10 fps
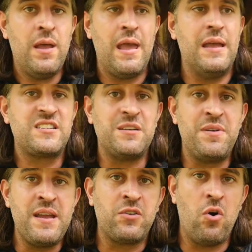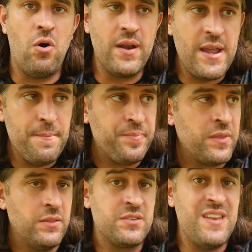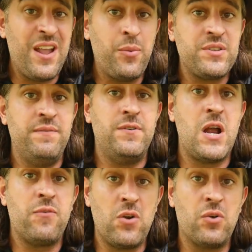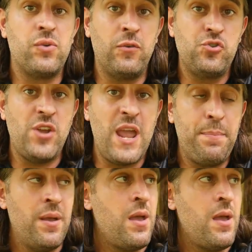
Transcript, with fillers: and somebody had caught it. Snake was in very, very rough shape.